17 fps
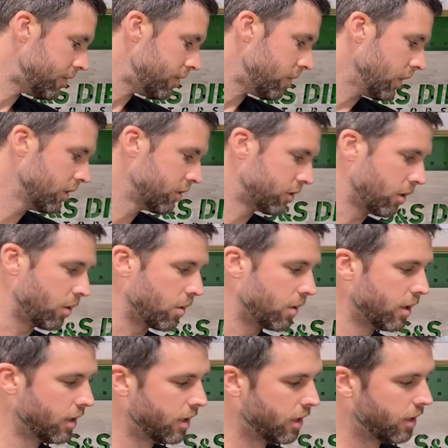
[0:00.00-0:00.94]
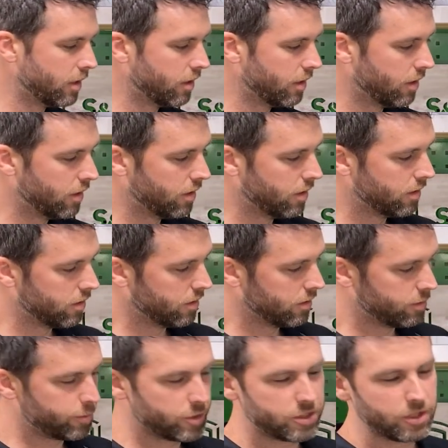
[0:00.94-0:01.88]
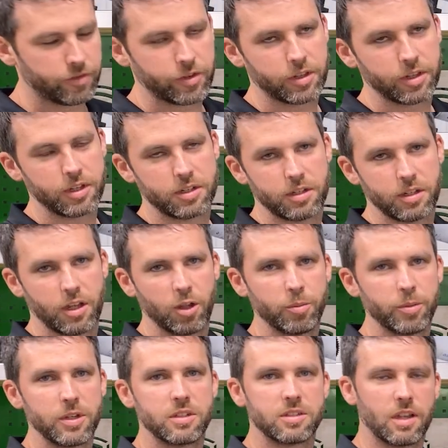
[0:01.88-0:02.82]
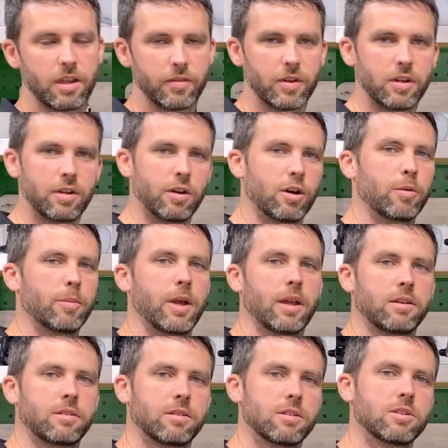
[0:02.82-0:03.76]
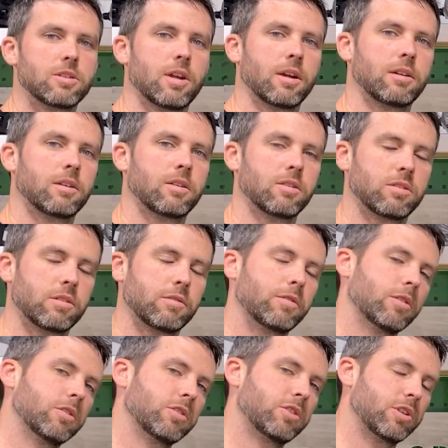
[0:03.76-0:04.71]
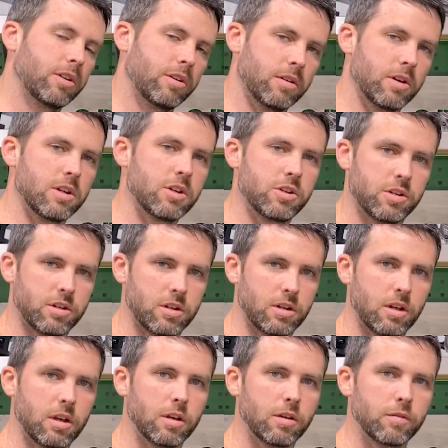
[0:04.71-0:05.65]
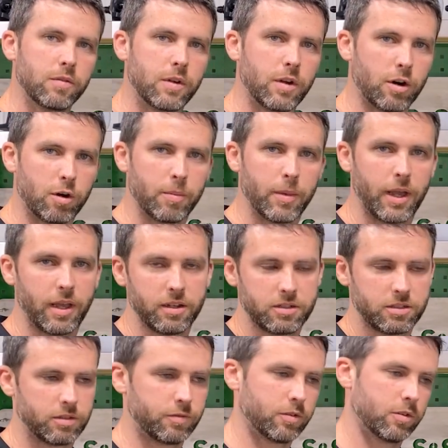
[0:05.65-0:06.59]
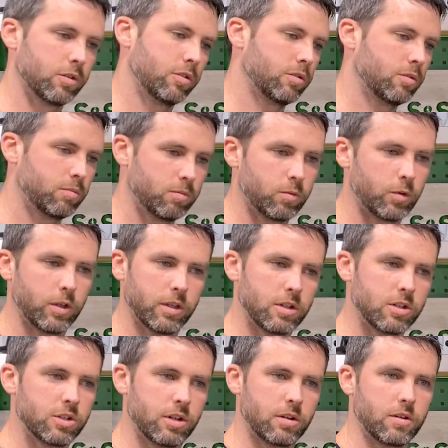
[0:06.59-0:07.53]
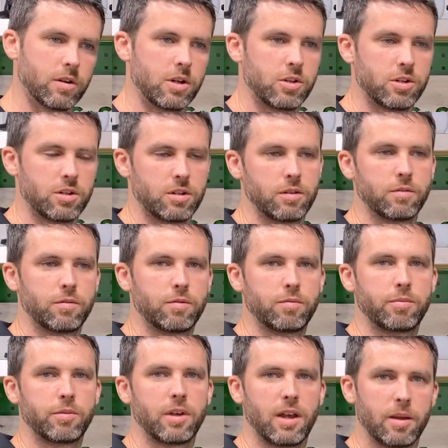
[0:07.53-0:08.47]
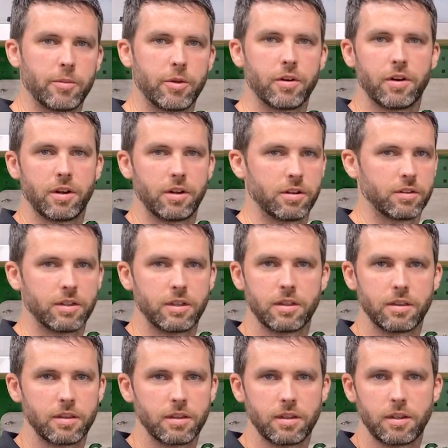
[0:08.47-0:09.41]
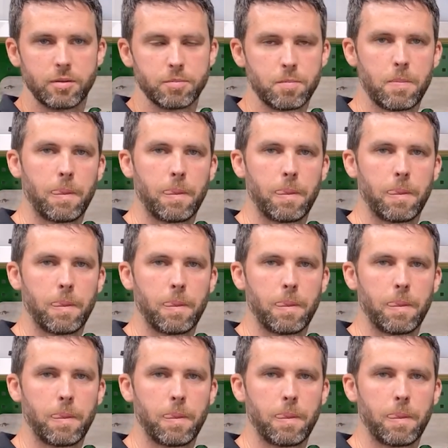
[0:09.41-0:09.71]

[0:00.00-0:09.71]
So specifically to LB7 Duramax injectors, the first generation of Duramax, the first really generation of common rail in the